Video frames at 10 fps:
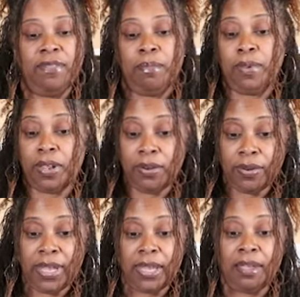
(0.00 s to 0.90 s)
from
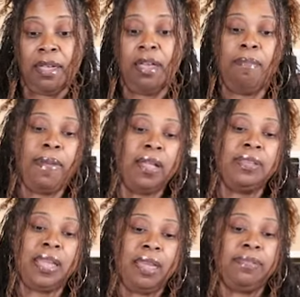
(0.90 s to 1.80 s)
learning
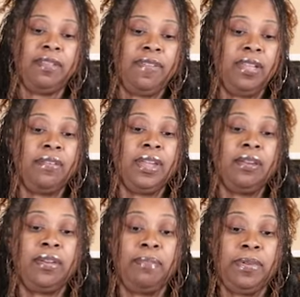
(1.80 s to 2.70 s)
about types of
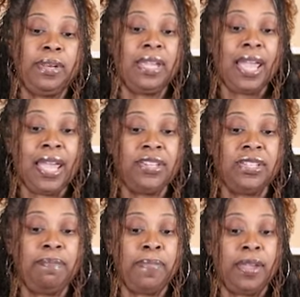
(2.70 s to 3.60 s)
healthcare
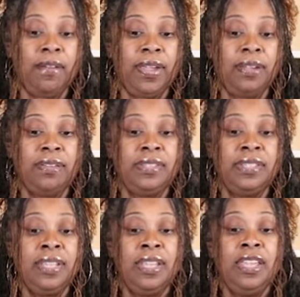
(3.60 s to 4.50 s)
communication
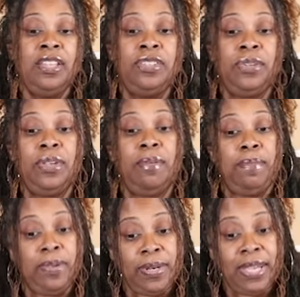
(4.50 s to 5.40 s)
barriers to
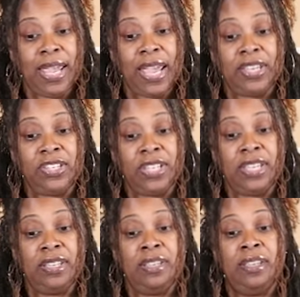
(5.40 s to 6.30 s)
communication